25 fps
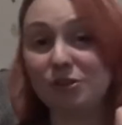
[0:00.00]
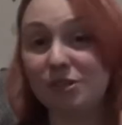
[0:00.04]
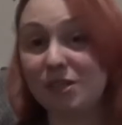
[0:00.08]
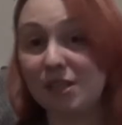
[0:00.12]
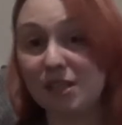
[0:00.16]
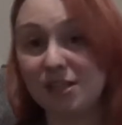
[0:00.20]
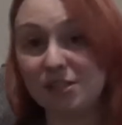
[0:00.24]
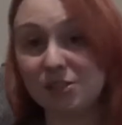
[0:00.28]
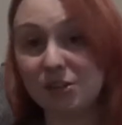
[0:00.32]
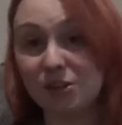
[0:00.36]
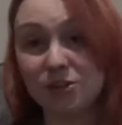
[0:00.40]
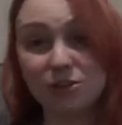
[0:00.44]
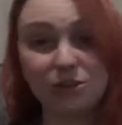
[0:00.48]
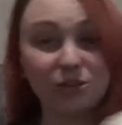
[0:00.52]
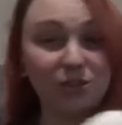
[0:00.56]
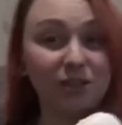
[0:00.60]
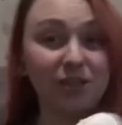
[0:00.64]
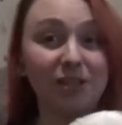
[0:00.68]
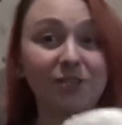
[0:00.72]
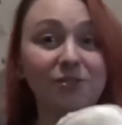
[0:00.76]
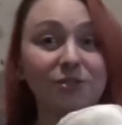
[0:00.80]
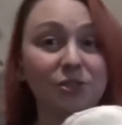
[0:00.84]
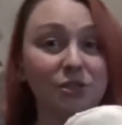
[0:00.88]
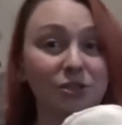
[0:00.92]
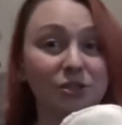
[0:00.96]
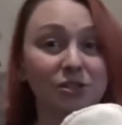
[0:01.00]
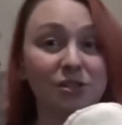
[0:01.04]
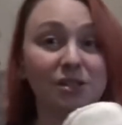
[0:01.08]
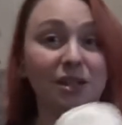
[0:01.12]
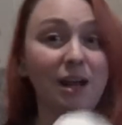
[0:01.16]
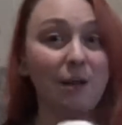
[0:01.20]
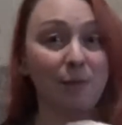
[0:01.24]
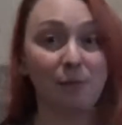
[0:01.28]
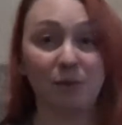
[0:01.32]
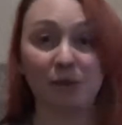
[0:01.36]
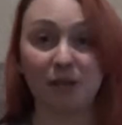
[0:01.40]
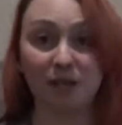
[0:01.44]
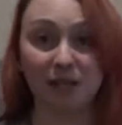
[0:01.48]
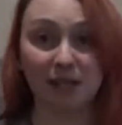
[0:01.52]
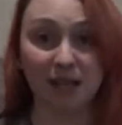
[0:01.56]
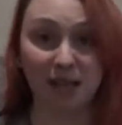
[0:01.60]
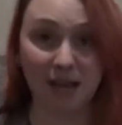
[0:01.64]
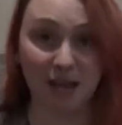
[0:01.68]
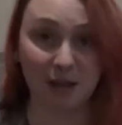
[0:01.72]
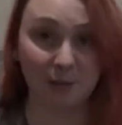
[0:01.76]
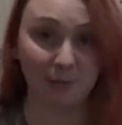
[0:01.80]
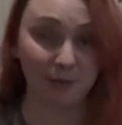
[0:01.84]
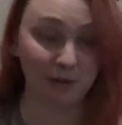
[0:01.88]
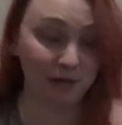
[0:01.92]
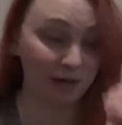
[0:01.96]
this. I do not even use the nappy that it
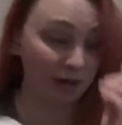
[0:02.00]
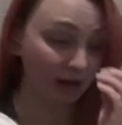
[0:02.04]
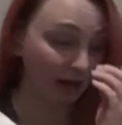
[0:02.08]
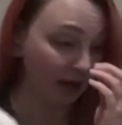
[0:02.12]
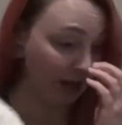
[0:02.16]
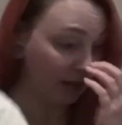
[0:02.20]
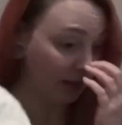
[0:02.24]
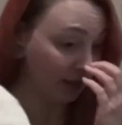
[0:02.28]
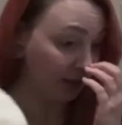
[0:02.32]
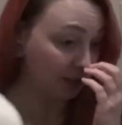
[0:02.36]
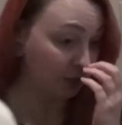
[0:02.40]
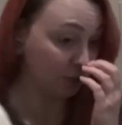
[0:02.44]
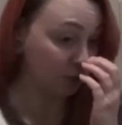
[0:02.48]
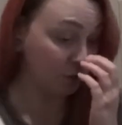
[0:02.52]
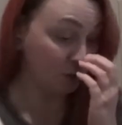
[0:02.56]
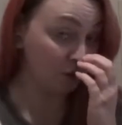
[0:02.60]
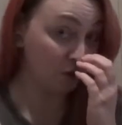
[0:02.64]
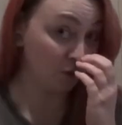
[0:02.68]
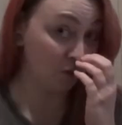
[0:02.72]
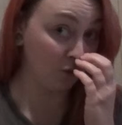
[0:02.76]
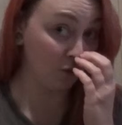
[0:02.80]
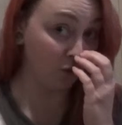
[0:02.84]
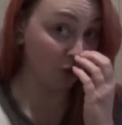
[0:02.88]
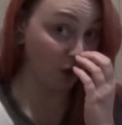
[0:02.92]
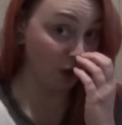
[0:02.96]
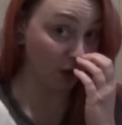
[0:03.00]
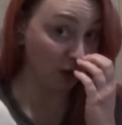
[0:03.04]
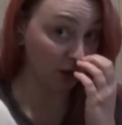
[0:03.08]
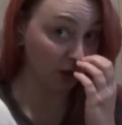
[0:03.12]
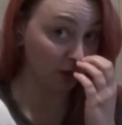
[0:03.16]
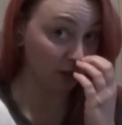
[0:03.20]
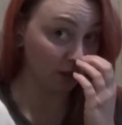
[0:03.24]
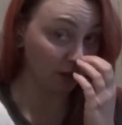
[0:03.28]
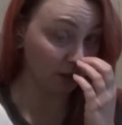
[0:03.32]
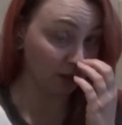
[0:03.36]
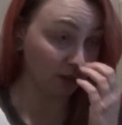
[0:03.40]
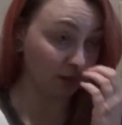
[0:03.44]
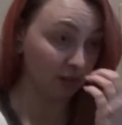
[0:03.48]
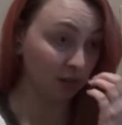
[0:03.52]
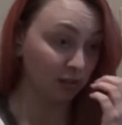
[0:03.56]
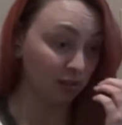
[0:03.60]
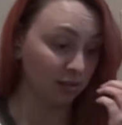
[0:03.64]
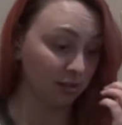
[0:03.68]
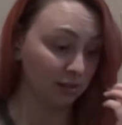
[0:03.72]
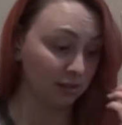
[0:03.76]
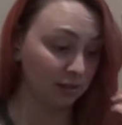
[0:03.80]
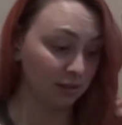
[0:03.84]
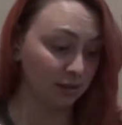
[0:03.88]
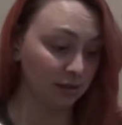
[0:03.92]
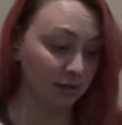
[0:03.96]
came in. This was the first
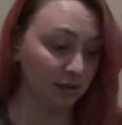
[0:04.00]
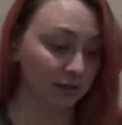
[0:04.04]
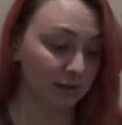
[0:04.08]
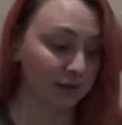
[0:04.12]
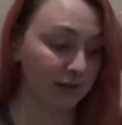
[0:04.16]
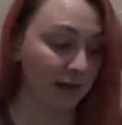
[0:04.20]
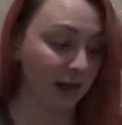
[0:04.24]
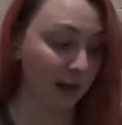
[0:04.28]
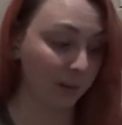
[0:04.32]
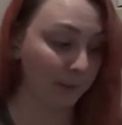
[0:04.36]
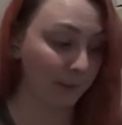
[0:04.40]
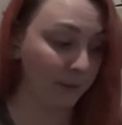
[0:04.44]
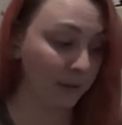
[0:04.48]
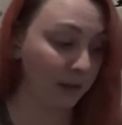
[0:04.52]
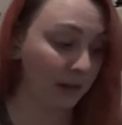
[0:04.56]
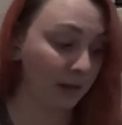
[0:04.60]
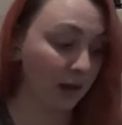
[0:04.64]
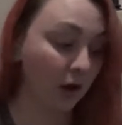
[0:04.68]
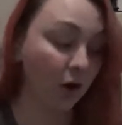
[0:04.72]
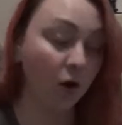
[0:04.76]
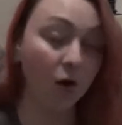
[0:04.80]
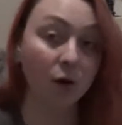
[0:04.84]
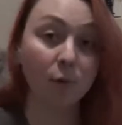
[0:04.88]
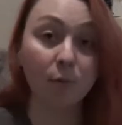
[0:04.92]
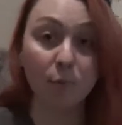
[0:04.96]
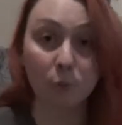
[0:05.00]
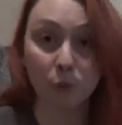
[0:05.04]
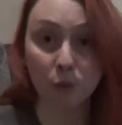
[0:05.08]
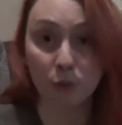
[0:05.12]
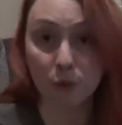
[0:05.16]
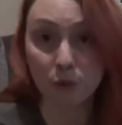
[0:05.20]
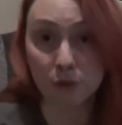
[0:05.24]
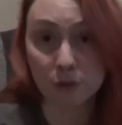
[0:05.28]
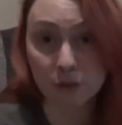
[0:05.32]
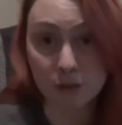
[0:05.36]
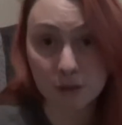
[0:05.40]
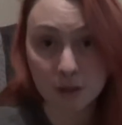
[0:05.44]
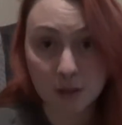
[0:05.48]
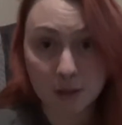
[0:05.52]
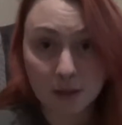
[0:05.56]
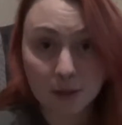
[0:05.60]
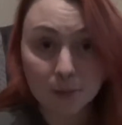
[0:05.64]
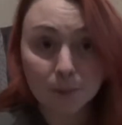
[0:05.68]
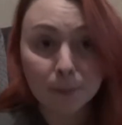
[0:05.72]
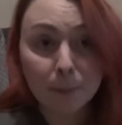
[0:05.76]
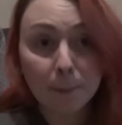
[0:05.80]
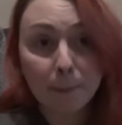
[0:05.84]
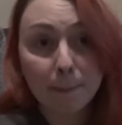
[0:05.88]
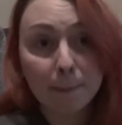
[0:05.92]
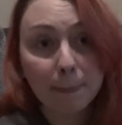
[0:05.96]
nappy I bought.
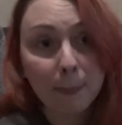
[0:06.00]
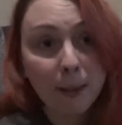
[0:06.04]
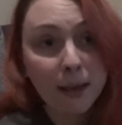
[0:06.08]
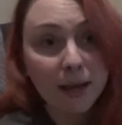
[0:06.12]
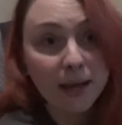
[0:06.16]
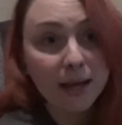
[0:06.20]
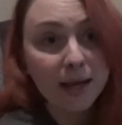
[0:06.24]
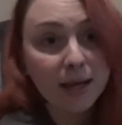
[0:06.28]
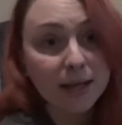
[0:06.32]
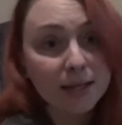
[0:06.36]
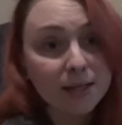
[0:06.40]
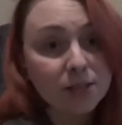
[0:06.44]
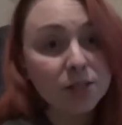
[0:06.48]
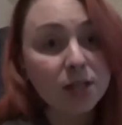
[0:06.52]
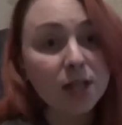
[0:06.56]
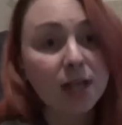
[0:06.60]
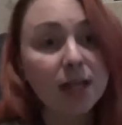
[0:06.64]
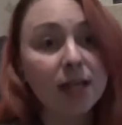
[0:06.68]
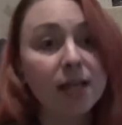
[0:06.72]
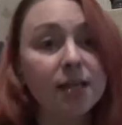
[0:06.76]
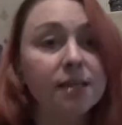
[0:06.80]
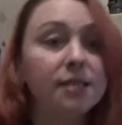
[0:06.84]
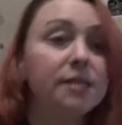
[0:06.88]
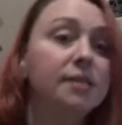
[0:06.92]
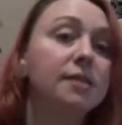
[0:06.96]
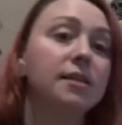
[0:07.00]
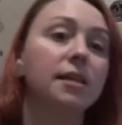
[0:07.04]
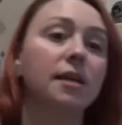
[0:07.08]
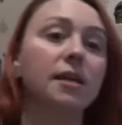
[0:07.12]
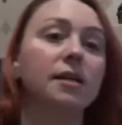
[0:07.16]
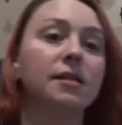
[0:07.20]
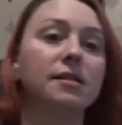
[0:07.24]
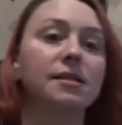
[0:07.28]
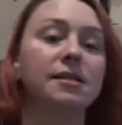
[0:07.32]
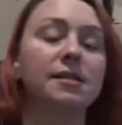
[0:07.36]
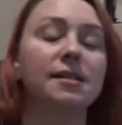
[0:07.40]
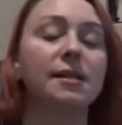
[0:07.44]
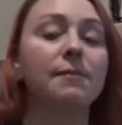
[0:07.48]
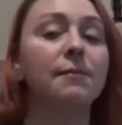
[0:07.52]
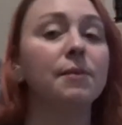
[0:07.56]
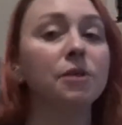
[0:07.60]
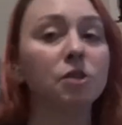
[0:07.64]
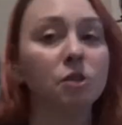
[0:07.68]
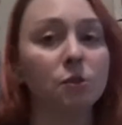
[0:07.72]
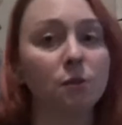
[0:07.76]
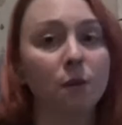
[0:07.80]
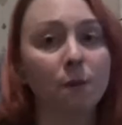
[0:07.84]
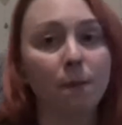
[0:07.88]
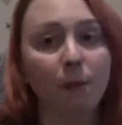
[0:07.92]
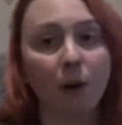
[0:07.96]
It is similar
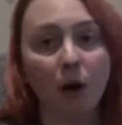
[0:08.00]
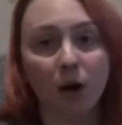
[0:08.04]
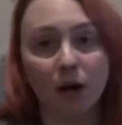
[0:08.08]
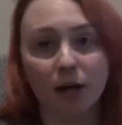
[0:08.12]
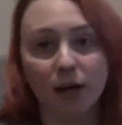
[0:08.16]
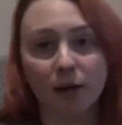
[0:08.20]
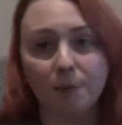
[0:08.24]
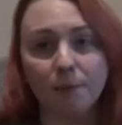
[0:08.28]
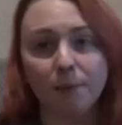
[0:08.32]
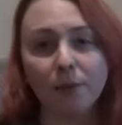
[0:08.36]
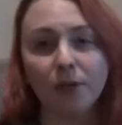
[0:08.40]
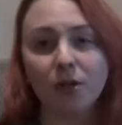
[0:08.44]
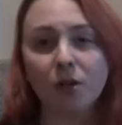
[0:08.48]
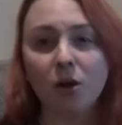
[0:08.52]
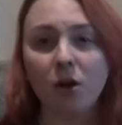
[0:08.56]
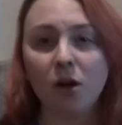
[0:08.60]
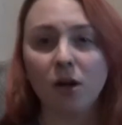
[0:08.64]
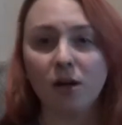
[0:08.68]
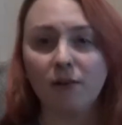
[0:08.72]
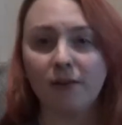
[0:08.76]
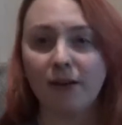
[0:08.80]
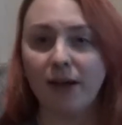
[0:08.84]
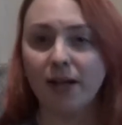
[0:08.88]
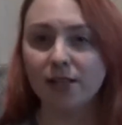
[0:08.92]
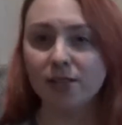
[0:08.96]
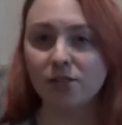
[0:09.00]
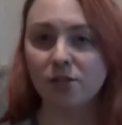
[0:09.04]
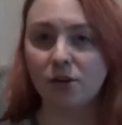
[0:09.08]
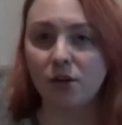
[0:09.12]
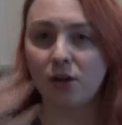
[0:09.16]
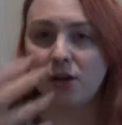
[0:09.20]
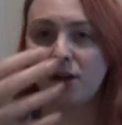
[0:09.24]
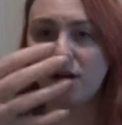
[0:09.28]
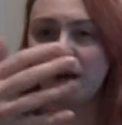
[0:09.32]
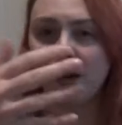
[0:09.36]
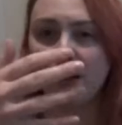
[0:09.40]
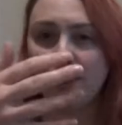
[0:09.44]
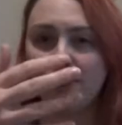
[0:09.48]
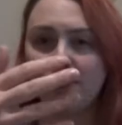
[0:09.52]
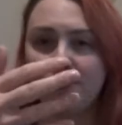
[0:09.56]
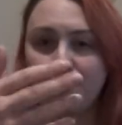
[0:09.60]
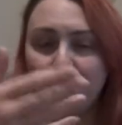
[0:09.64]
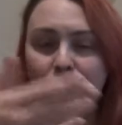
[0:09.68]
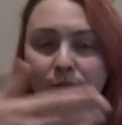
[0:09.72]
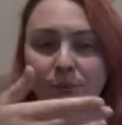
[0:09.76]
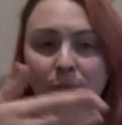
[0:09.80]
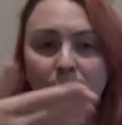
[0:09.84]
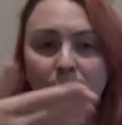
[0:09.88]
to a pocket, but it kind of has like a